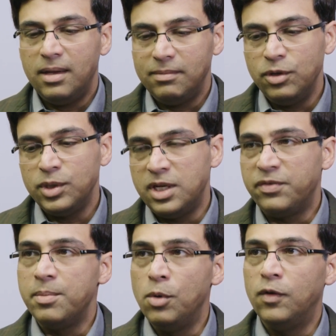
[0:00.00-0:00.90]
use a
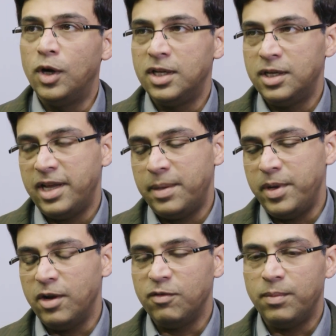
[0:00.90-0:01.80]
different move order to get
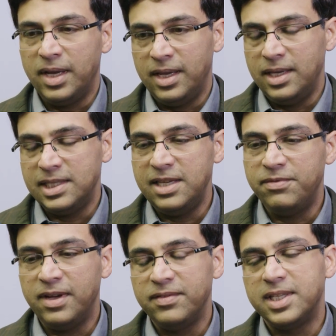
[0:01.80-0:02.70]
me out of my
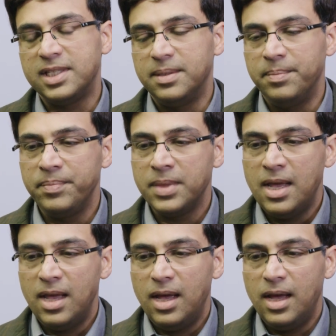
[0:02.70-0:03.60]
C5 system.
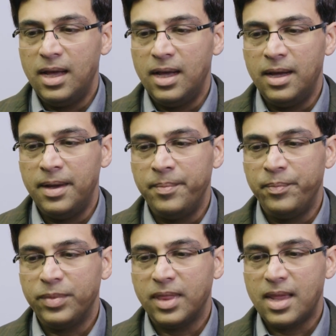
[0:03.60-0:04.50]

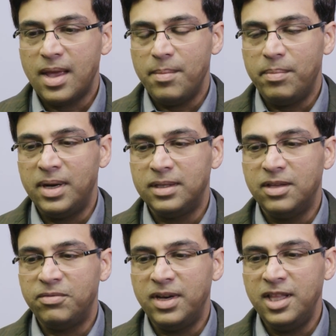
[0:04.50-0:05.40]
Um, but
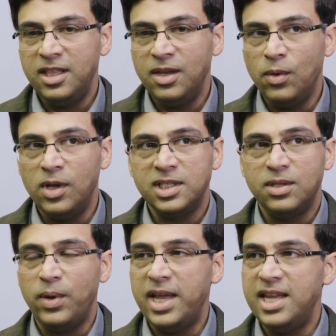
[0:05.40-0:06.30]
the funny thing was
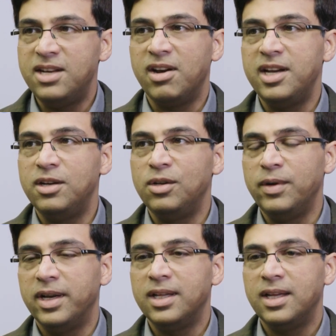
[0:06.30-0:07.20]
the way he tried to
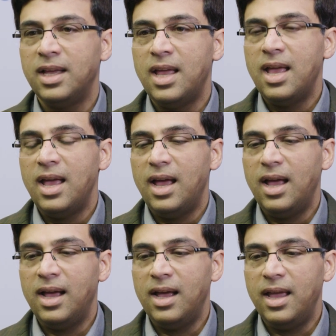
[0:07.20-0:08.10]
do it,
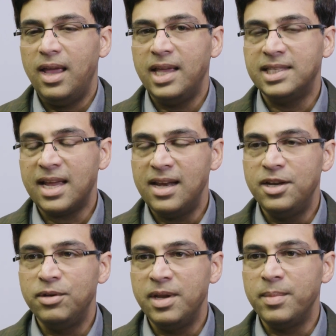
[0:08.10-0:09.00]
uh,
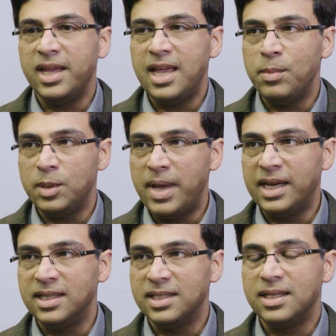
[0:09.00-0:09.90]
exactly during my game with
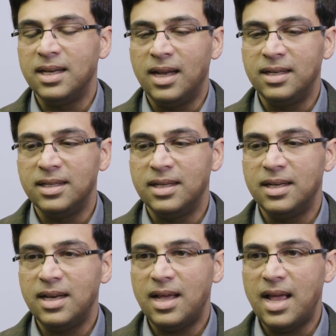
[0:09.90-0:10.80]
Magnus in
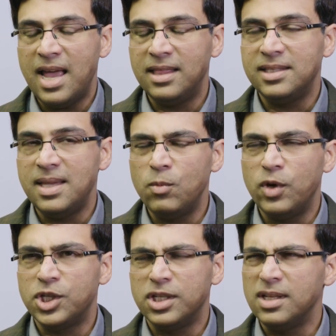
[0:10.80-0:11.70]
London, I had the same
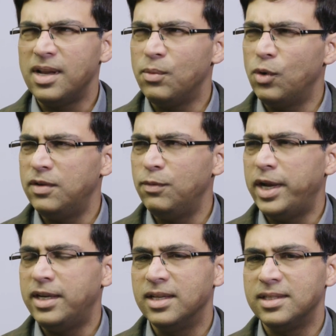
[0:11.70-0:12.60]
question. It's like, what if
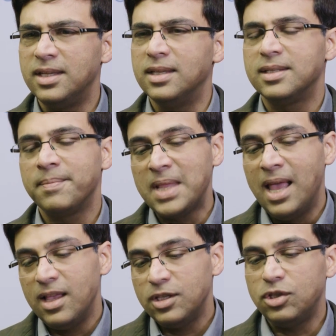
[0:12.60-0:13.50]
white does this?
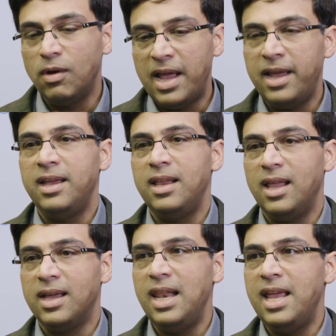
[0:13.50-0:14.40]
So I
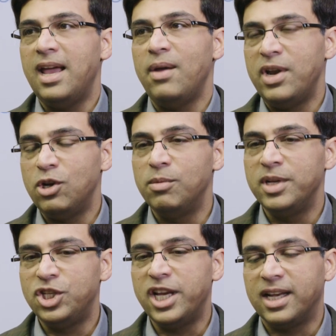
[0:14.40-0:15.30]
luckily I went home
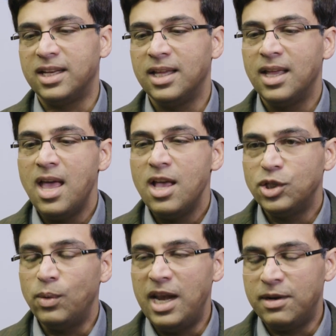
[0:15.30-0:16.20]
and checked.
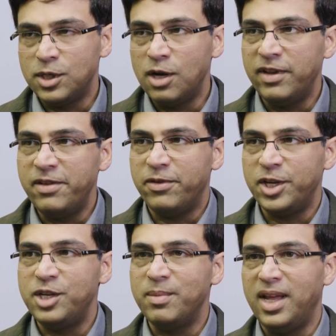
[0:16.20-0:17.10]
So while it was not very
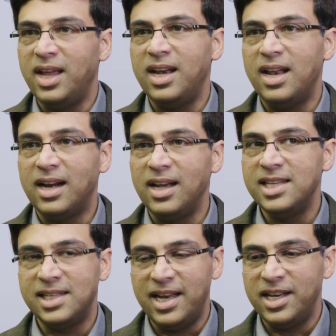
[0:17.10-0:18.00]
fresh in my head, at
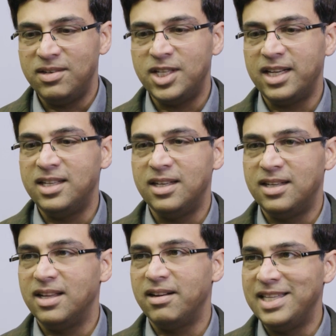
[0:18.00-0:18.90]
least I checked
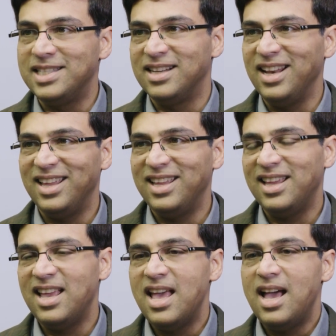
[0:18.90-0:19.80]
it recently.
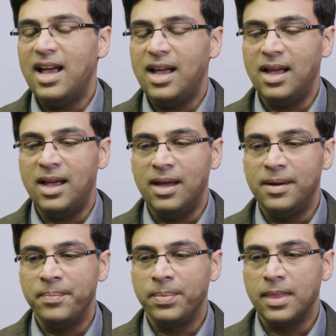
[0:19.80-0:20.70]

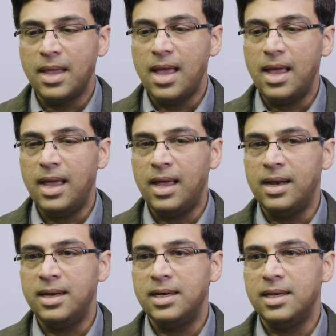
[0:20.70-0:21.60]
Um,
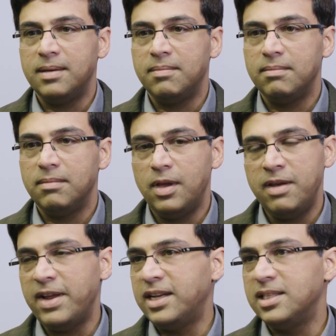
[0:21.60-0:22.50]
and
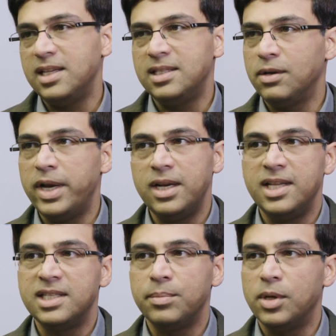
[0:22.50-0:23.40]
in fact, it's, it's a quite a
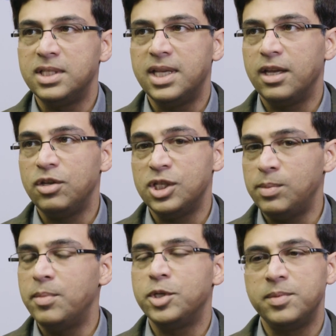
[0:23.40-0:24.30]
decent pawn sac. You
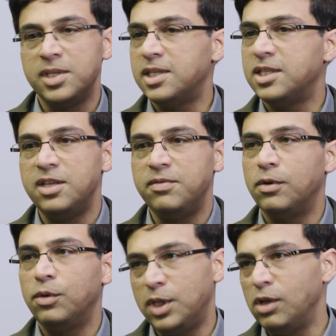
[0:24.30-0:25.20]
just play bishop
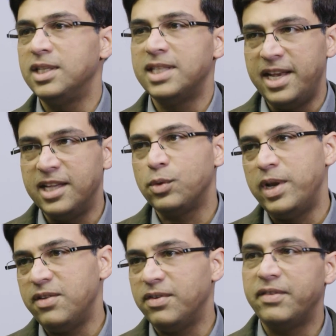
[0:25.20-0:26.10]
c64 with all these ideas,
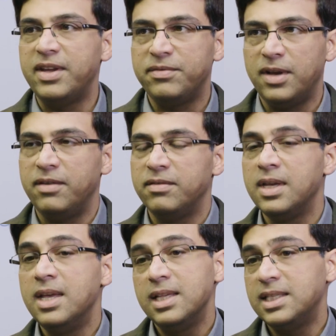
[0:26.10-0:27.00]
queen d5, a5,
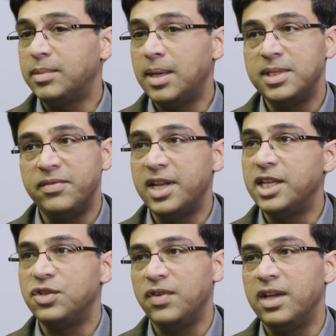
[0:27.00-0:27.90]
sometimes even
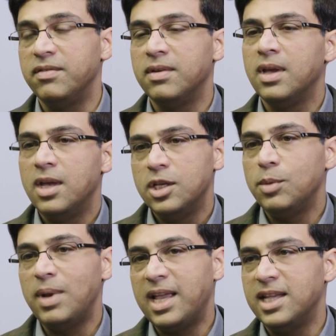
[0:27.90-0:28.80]
h5.
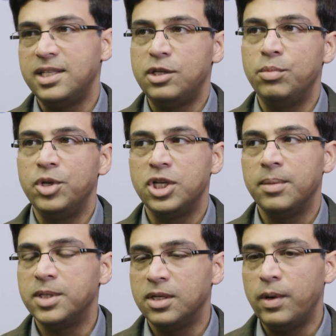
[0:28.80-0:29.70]
So black has the two
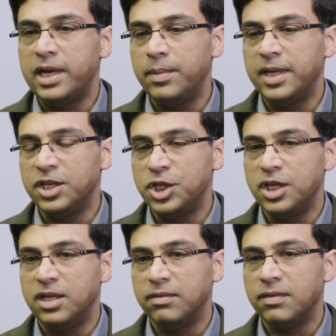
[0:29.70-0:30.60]
bishops and quite a big
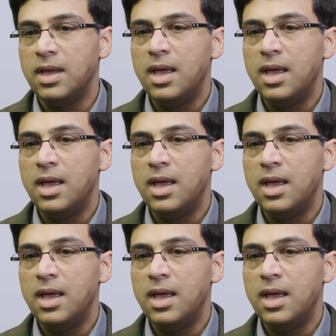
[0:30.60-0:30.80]
initiative.